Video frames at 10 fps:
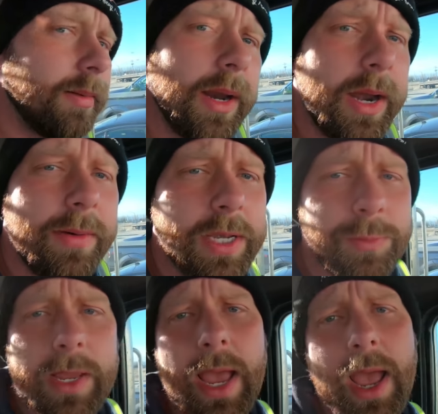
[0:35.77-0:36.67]
But
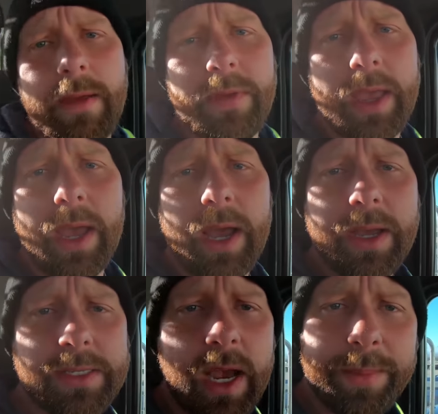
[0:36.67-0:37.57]
anyways, we have a
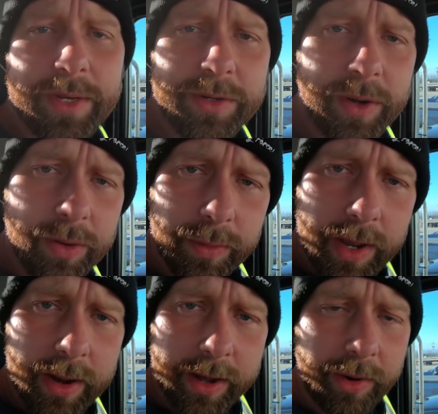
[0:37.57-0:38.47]
uh, assignment to do. We
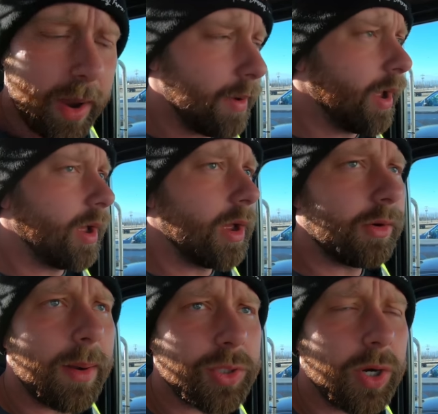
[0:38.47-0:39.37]
gotta grab a
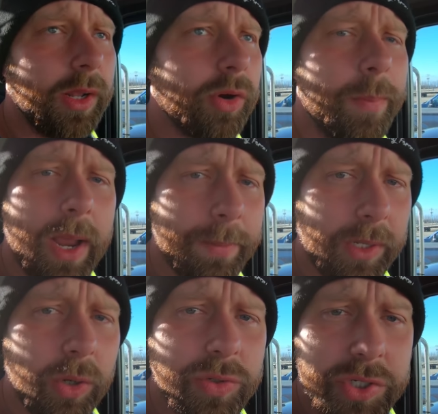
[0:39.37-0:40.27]
grab a trailer, go pick up
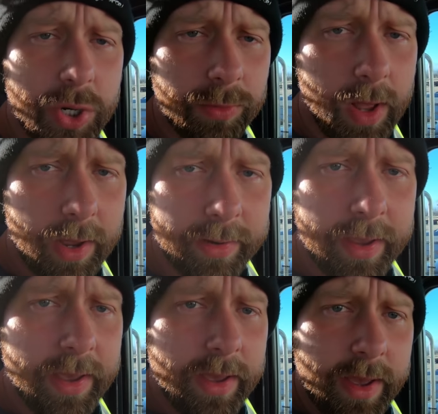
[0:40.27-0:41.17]
a load in Teulon,
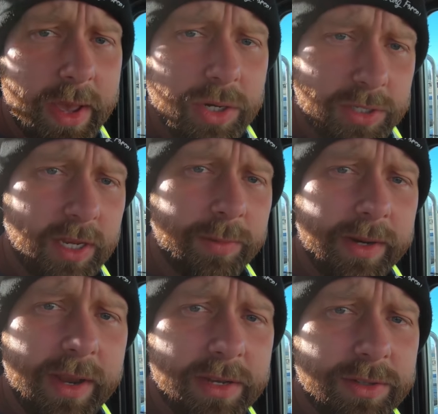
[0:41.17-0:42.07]
just like we
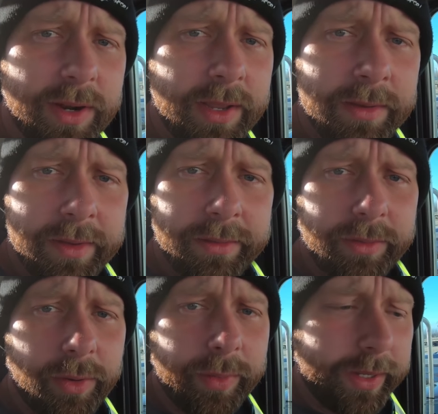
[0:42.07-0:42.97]
did yesterday.
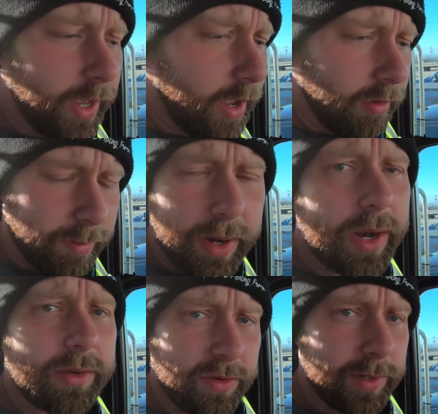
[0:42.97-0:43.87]
So we uh, we
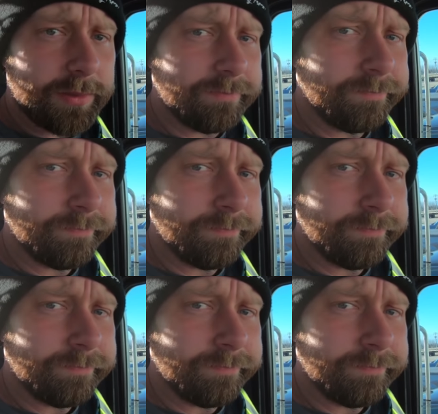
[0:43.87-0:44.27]
better get to it.